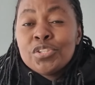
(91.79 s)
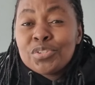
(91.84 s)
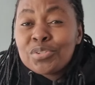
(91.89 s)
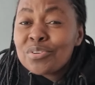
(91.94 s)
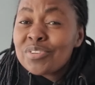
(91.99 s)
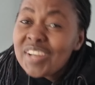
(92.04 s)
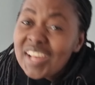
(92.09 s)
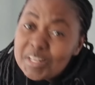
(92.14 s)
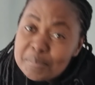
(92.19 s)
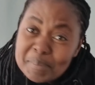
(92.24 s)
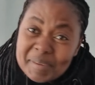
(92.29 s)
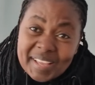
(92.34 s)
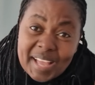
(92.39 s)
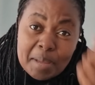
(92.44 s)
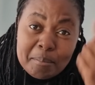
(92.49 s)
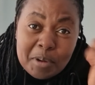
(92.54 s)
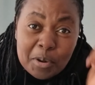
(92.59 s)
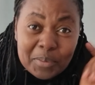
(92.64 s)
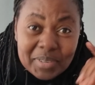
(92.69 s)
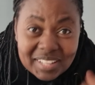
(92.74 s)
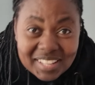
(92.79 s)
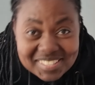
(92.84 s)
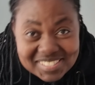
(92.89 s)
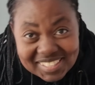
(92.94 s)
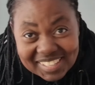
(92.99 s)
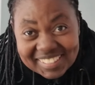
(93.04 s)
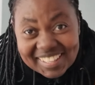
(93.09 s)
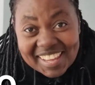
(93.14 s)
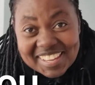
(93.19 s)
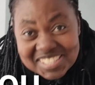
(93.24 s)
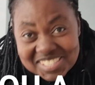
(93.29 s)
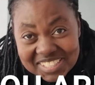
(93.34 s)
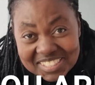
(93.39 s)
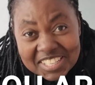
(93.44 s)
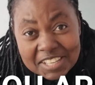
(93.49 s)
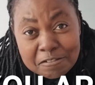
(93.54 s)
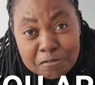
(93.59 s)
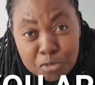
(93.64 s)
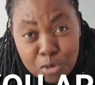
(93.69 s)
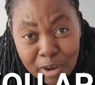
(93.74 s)
do not become a real estate
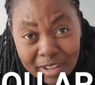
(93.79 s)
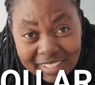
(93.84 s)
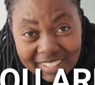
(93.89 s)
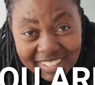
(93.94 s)
agent if you are